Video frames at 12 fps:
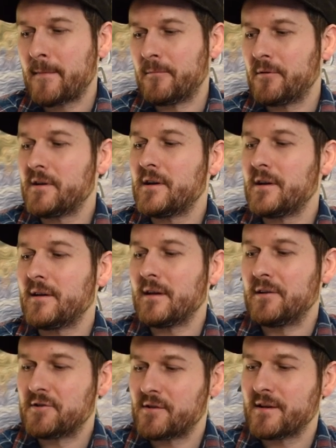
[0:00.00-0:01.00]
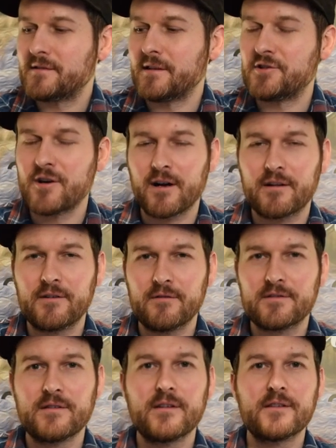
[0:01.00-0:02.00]
Really interesting chocolate
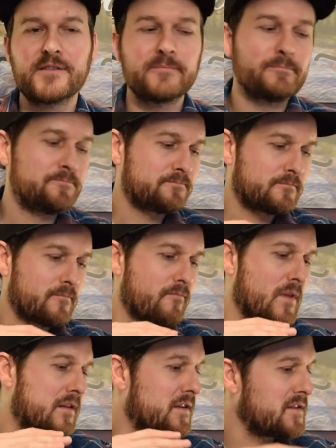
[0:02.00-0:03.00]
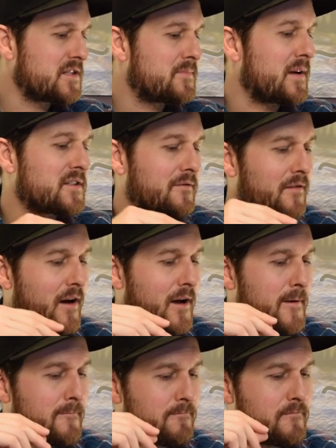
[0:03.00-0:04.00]
notes in this. It doesn't
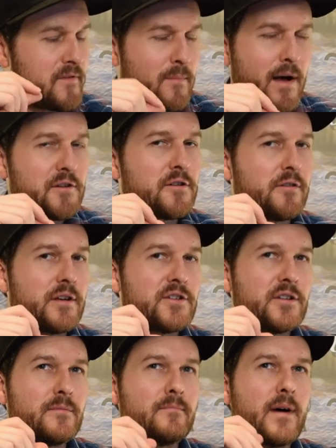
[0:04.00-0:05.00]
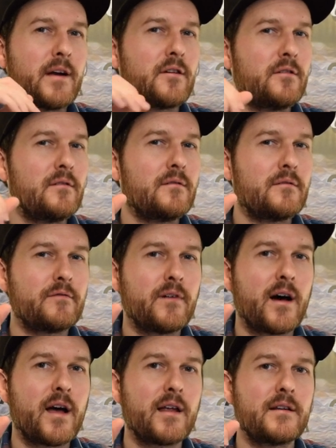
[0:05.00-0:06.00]
specify the maturation. I couldn't
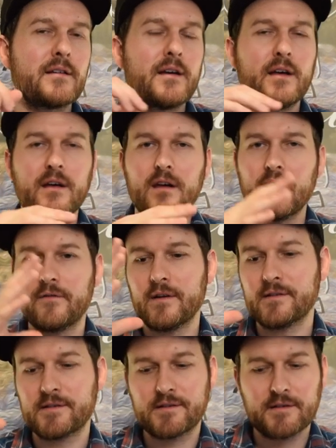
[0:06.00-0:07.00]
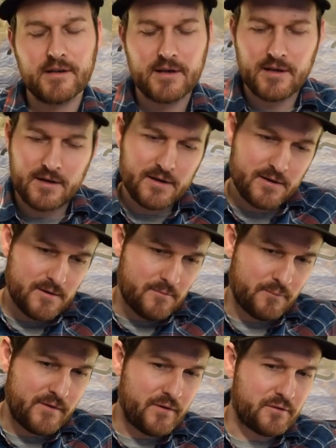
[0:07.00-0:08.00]
find if it's
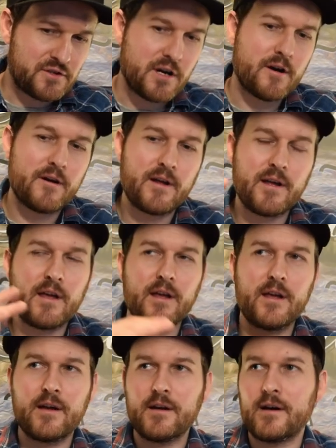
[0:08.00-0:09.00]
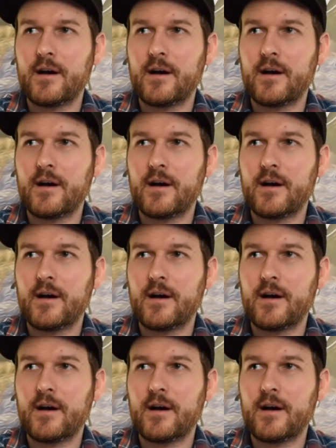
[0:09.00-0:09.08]
refill sherry,